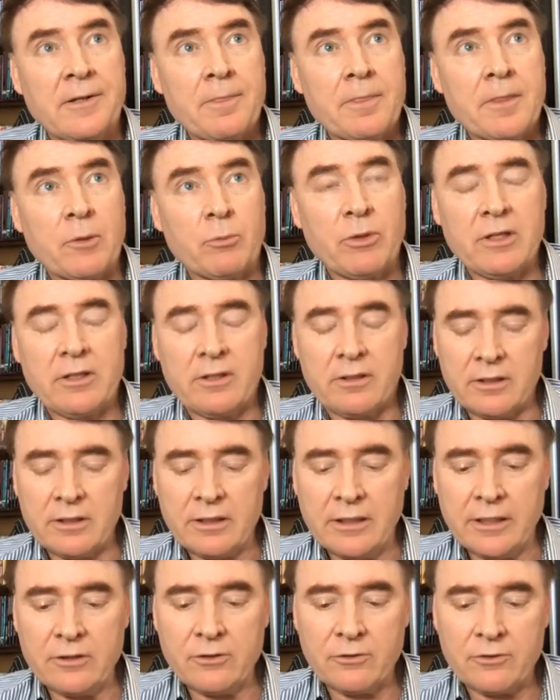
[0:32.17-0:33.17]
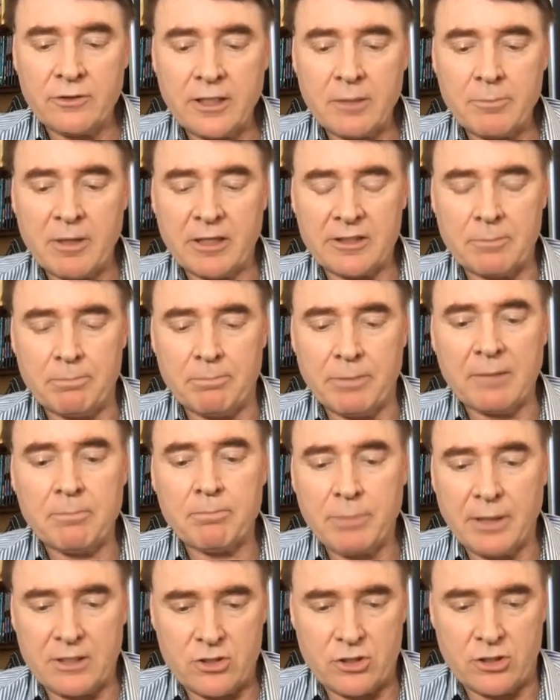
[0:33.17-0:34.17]
that we need to think about the big
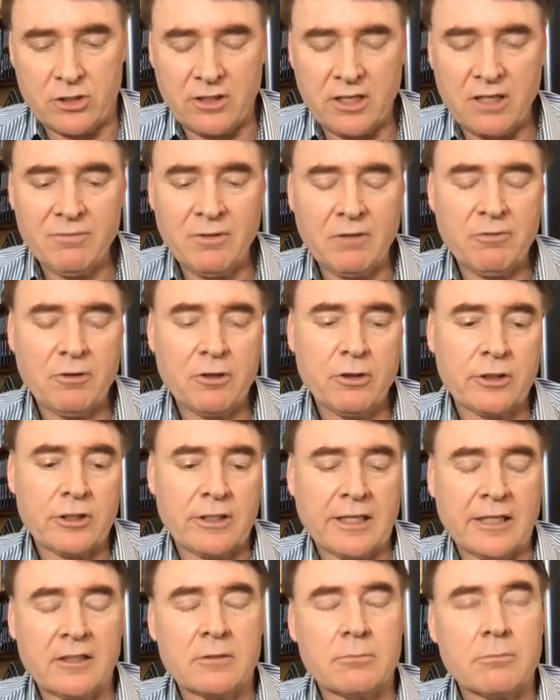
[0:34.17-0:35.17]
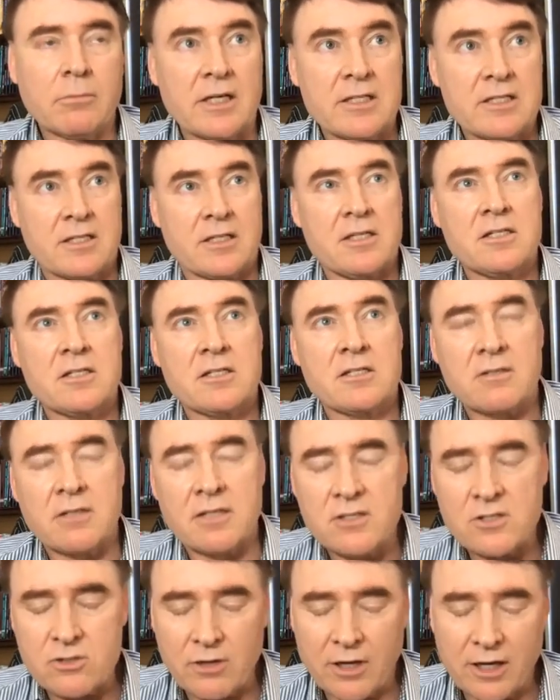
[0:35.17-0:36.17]
picture. Even if you look at Elon Musk,
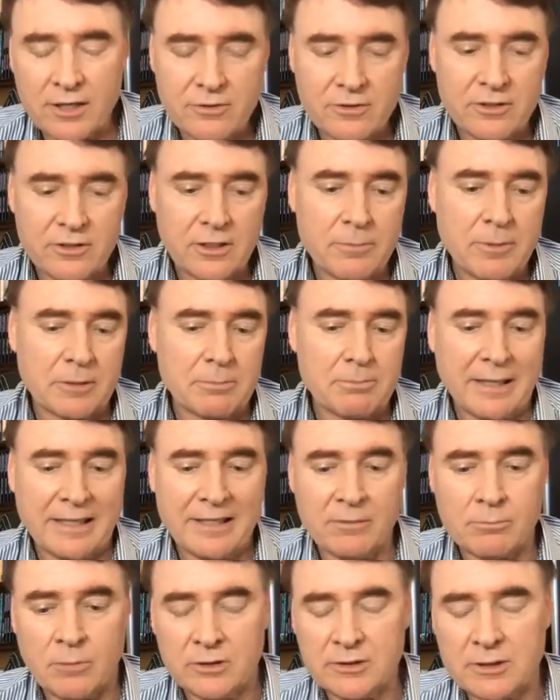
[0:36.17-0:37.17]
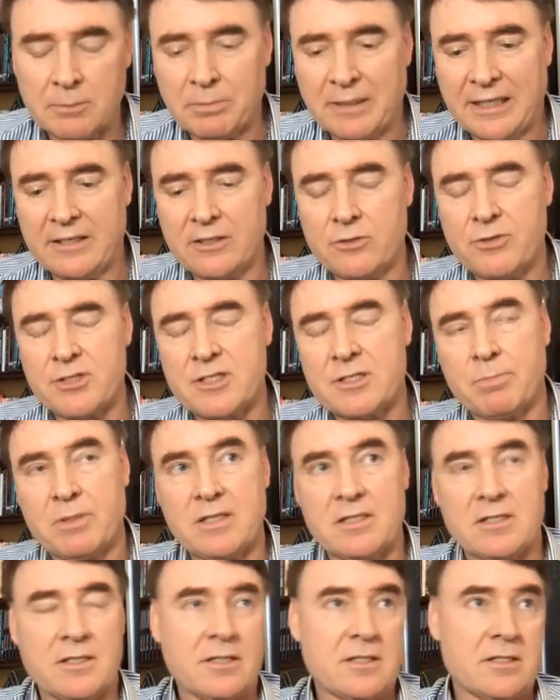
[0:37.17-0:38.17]
he's trying to think about multiplanetary
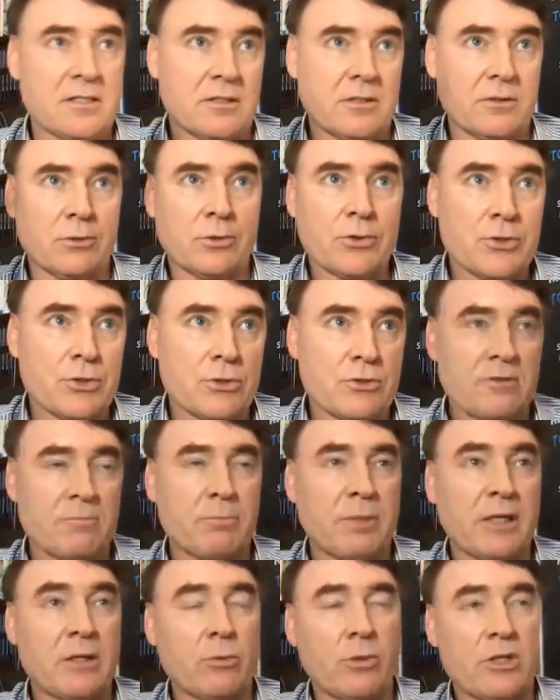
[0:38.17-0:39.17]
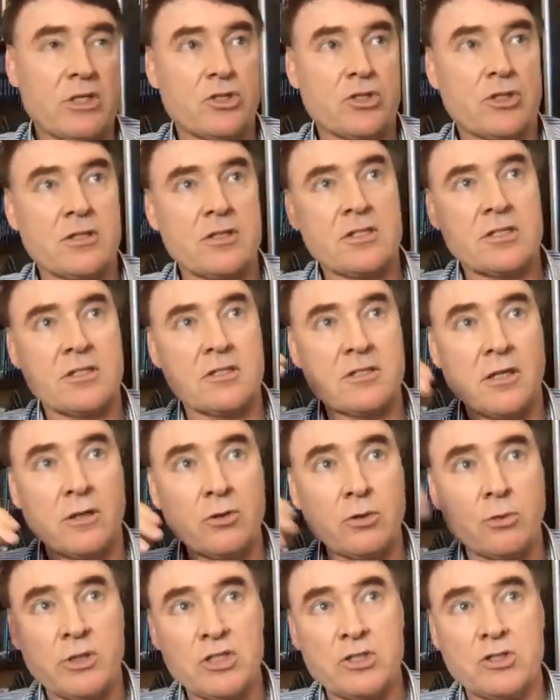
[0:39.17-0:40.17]
species and all sorts of big questions, and those
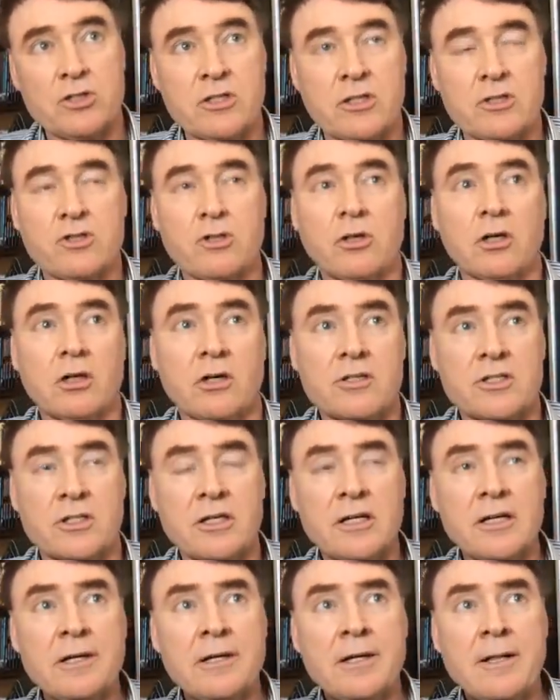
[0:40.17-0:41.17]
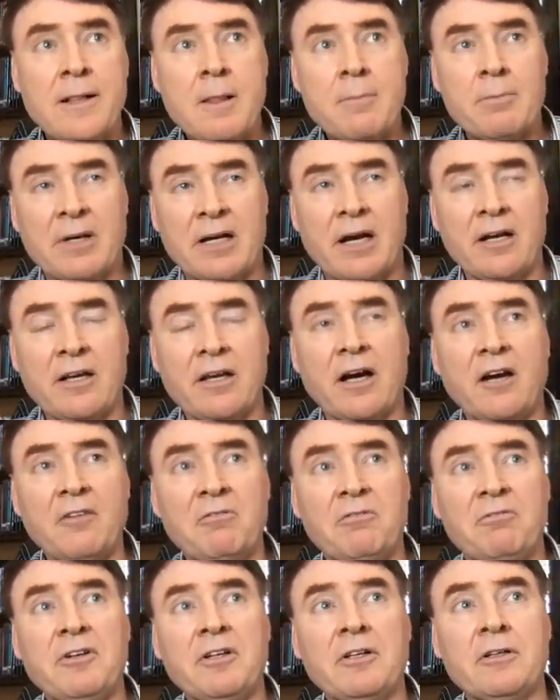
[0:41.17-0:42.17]
questions that you ask. But I
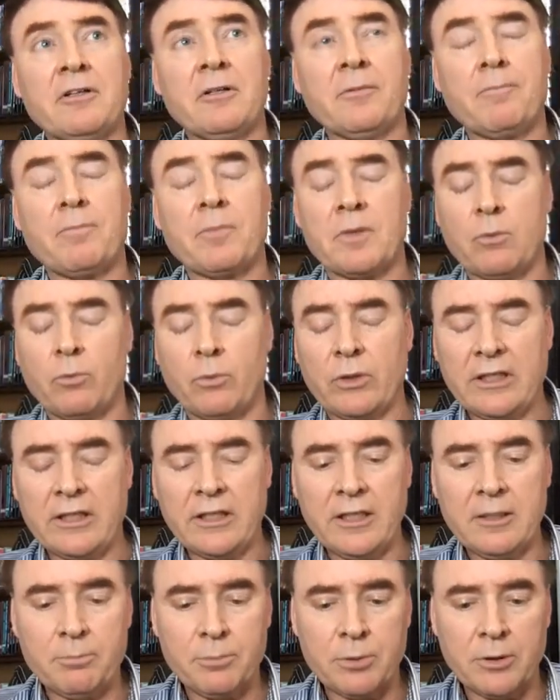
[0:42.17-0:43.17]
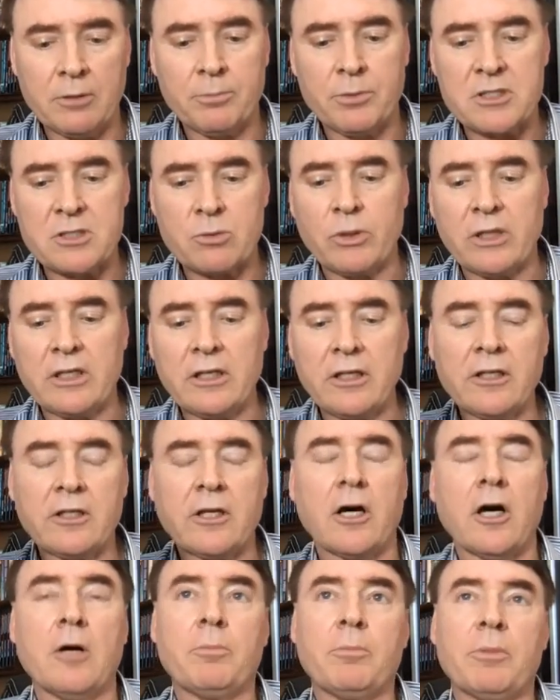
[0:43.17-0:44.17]
feel we need purpose, we need
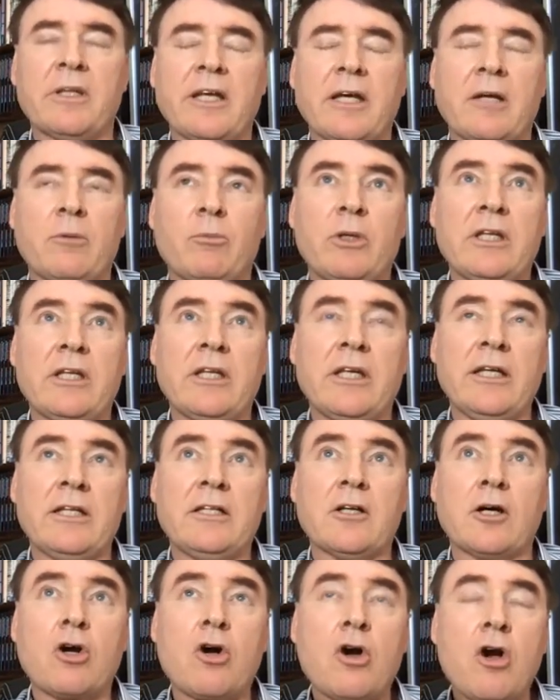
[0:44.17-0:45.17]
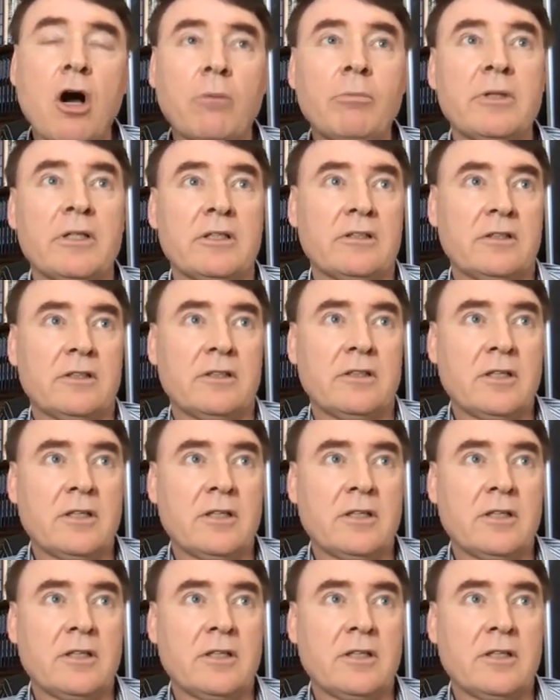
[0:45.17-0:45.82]
hope, and we need a common